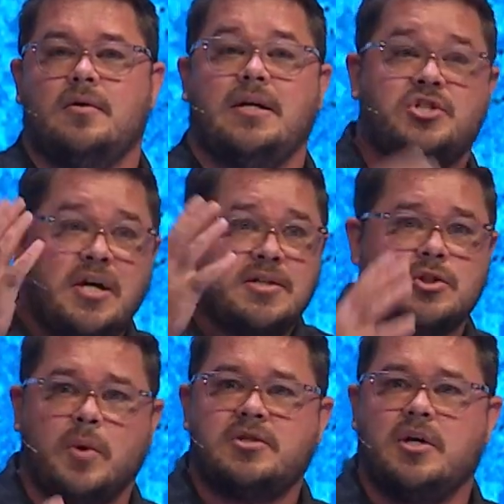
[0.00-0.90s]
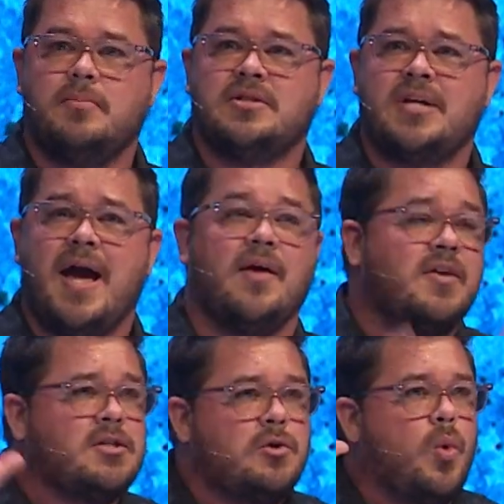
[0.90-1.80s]
that Jesus was their Messiah. And
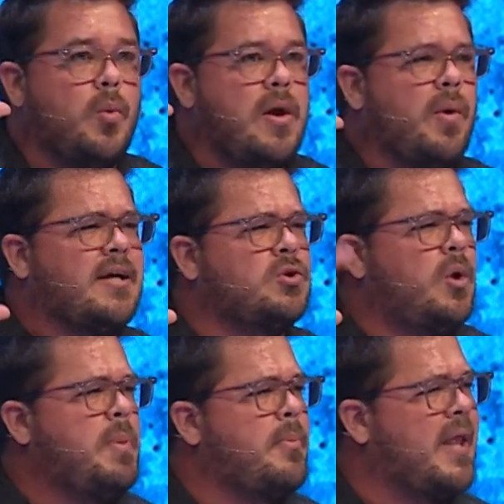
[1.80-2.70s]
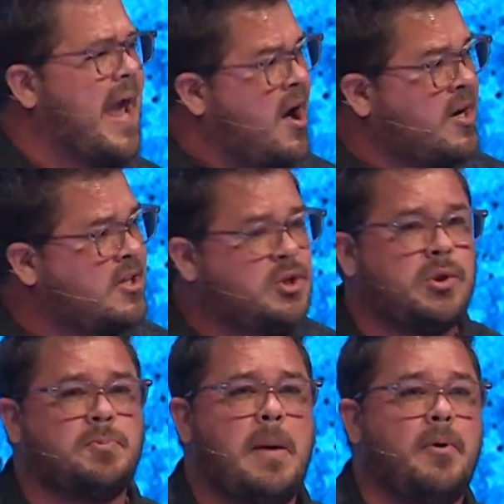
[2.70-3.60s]
this is where we wrestle with people like, how could the
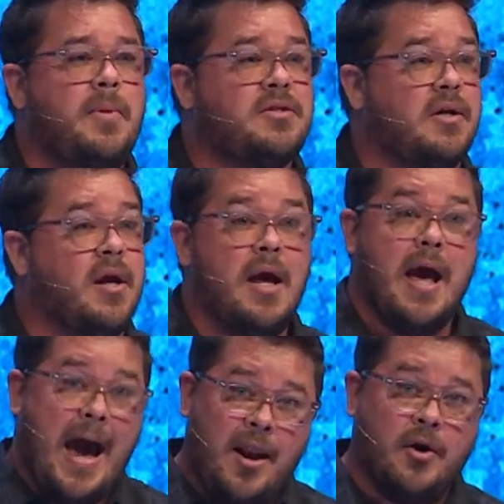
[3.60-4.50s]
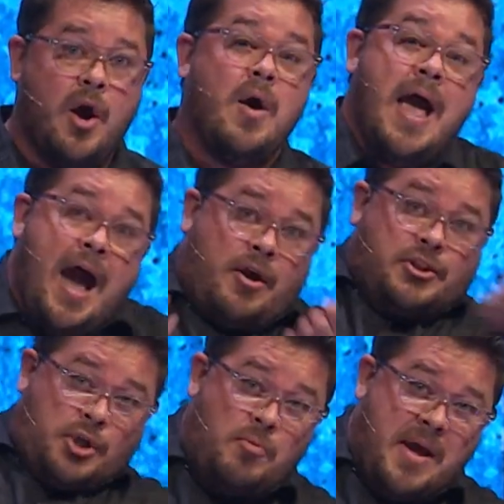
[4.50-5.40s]
Jewish people miss it? I don't know. How
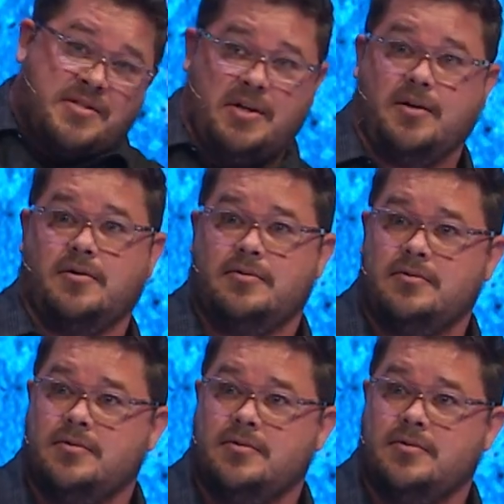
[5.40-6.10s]
could you miss it?